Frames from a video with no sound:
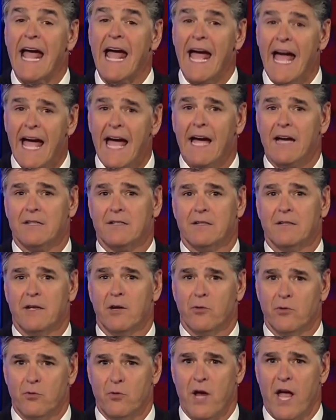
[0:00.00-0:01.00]
hacked.
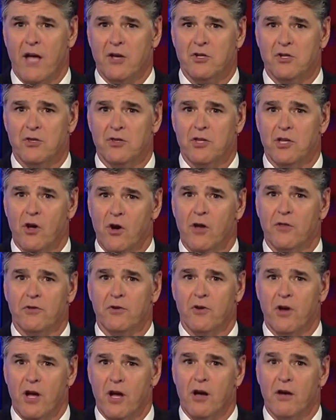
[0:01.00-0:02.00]
Here with reaction, the
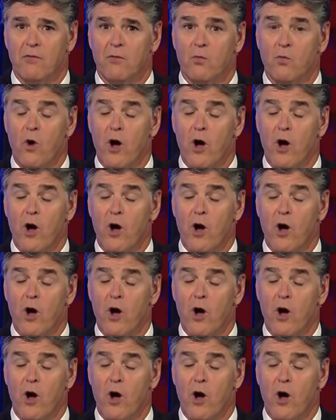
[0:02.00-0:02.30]
author of